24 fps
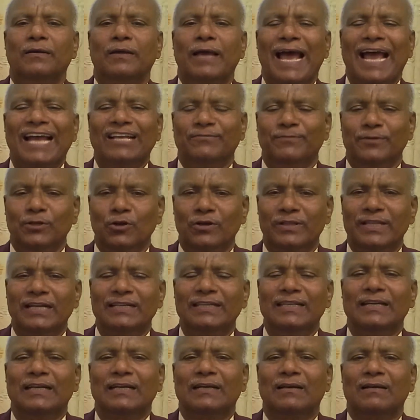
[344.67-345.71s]
as we know that
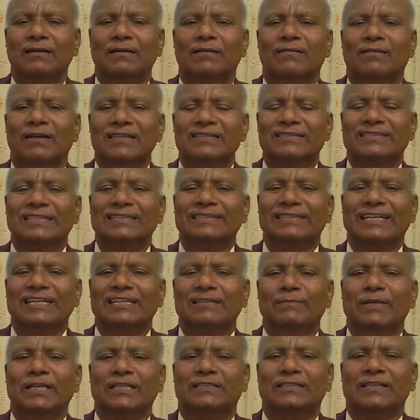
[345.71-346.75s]
the concentrated
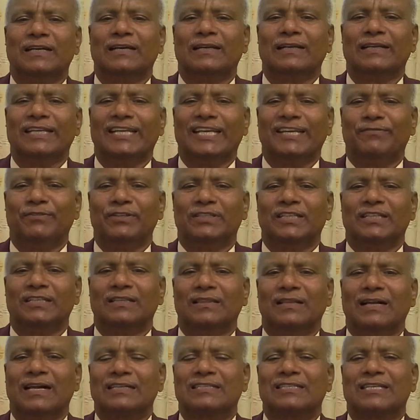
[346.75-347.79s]
mixture, if it is
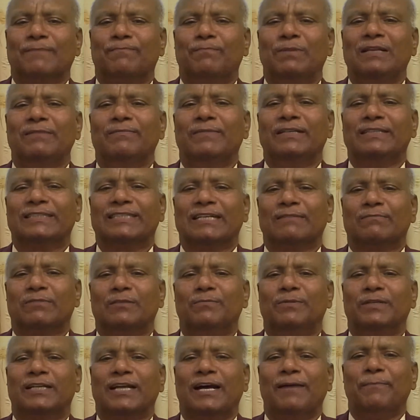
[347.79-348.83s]
not supplemented with
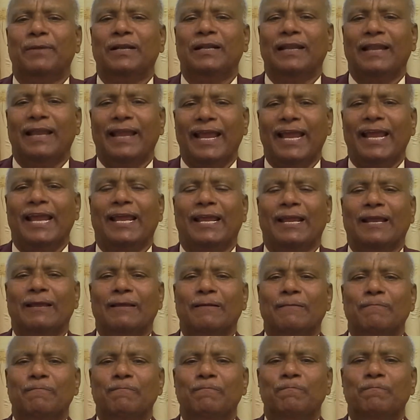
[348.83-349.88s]
vitamin A,
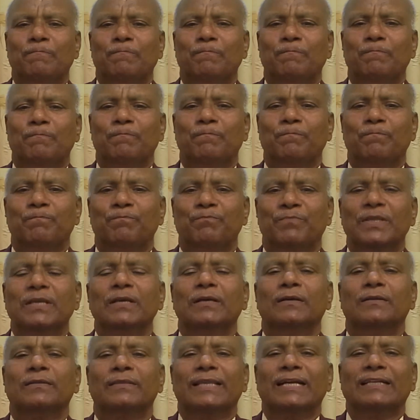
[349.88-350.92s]

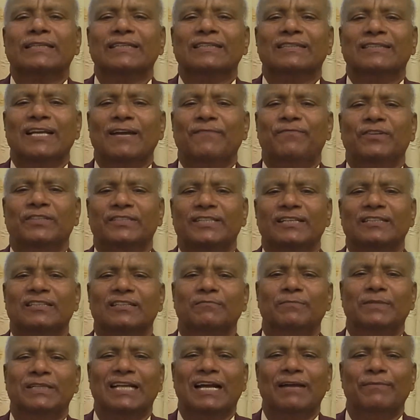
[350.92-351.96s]
that is deficient
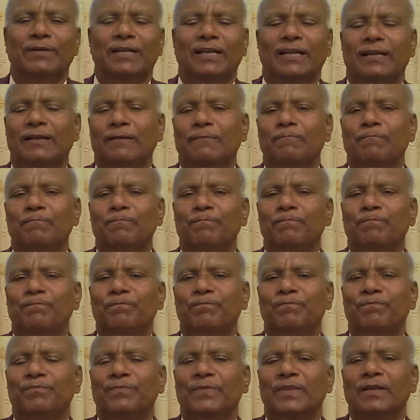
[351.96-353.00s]
in vitamin A,
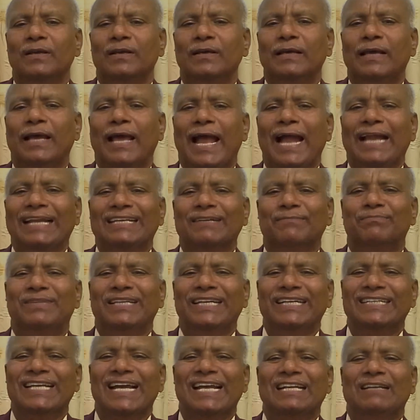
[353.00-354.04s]
and if
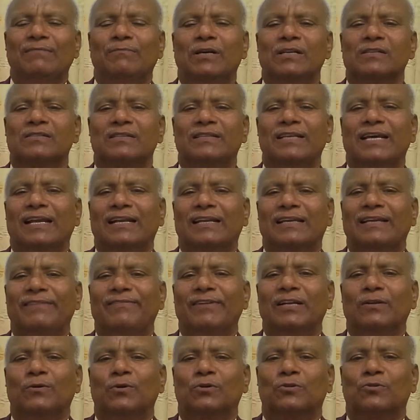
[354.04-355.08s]
these animals they are
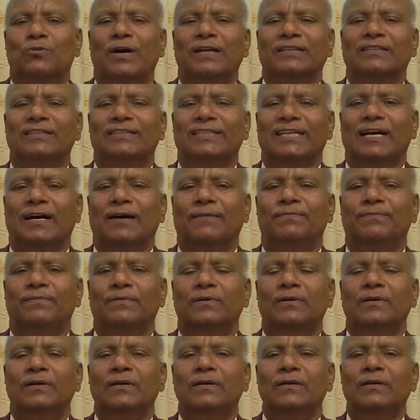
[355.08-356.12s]
given good quantity of
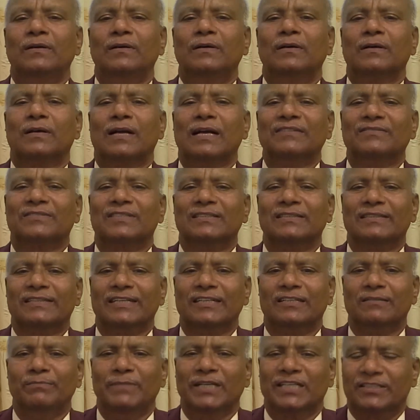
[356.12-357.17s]

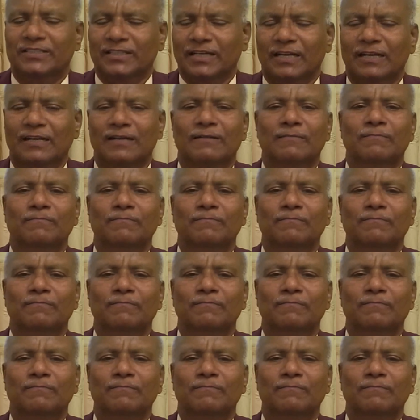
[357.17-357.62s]
concentrated mixture,